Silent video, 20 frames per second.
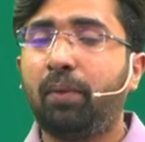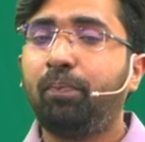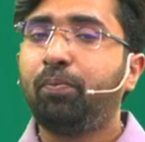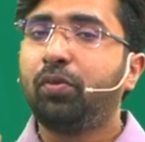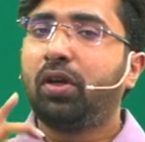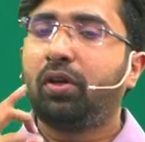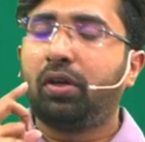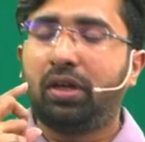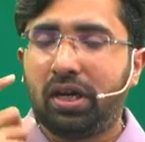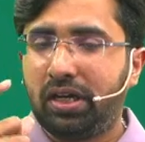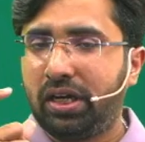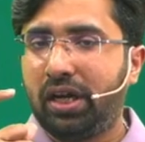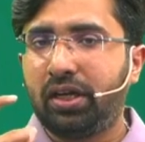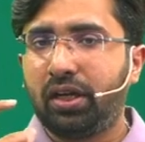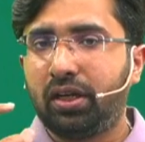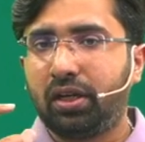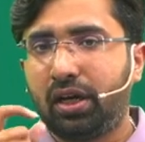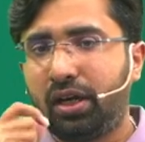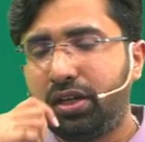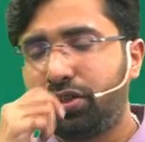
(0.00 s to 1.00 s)
dedicated,
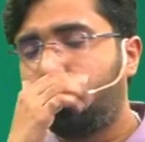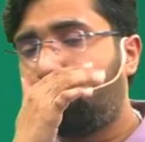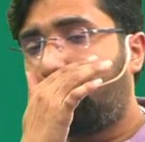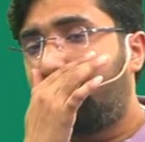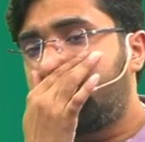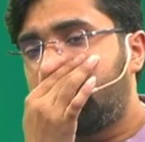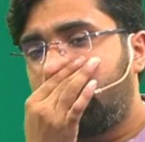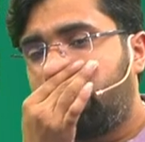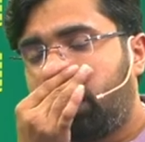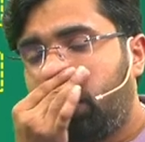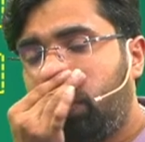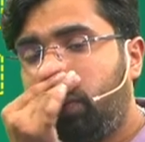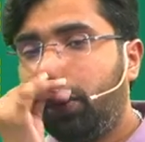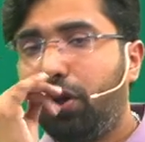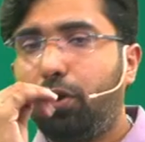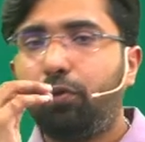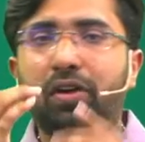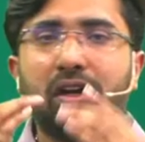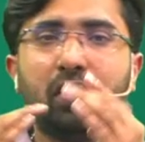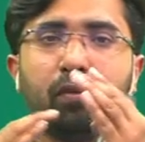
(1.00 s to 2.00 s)
guys, WhatsApp group,
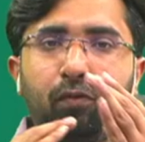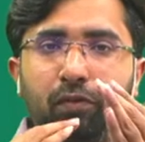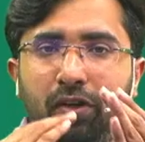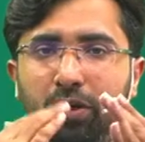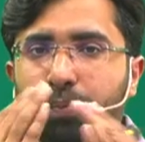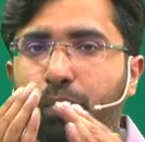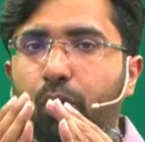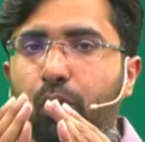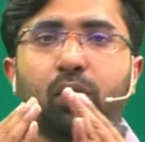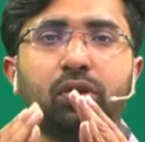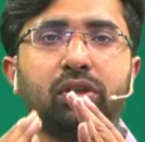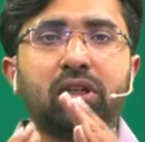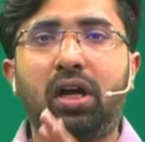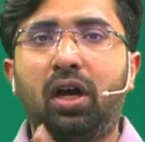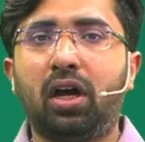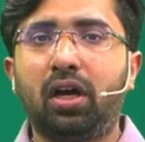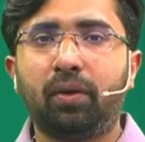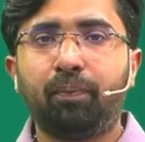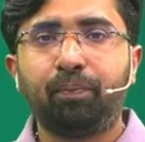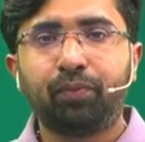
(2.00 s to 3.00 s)
where we both are
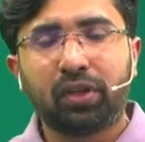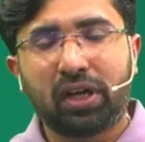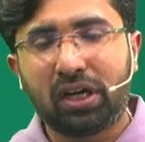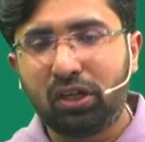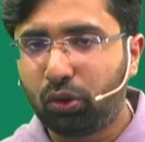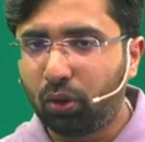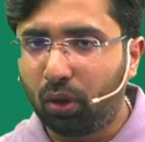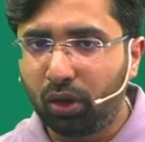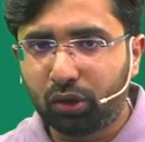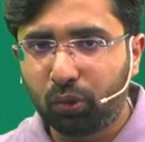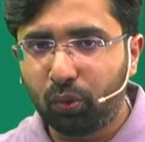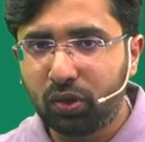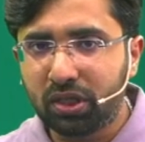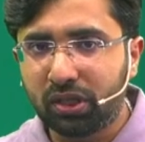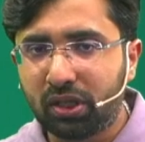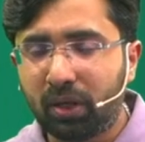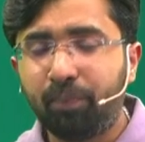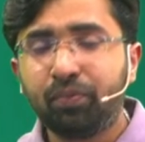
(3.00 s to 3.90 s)
can talk to each other.